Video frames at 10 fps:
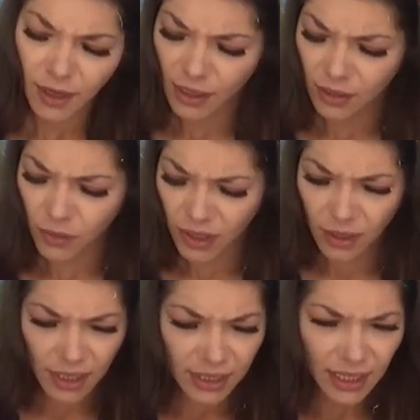So what you're
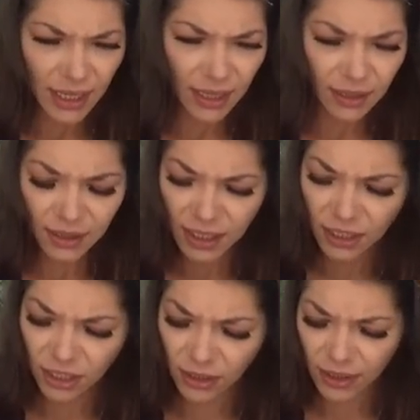not seeing,
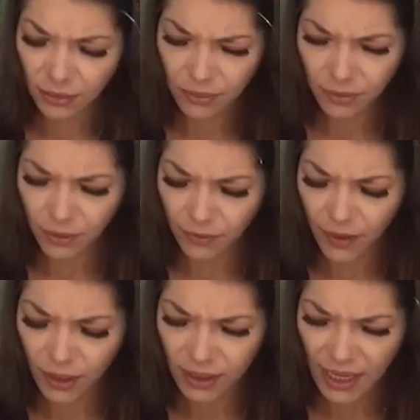Teacher in the
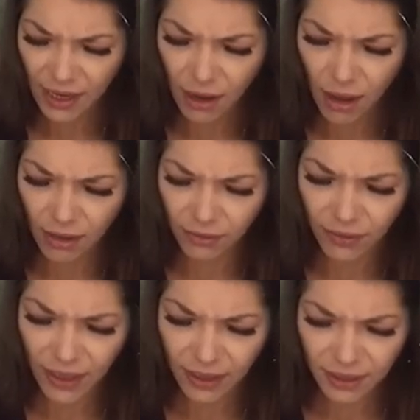reverse and
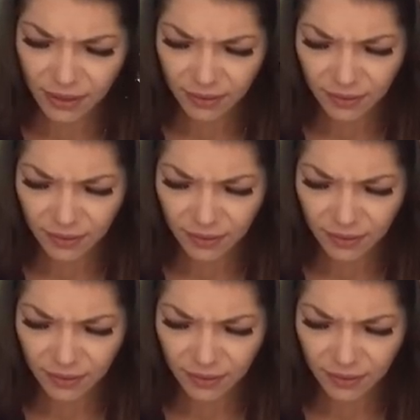conflict.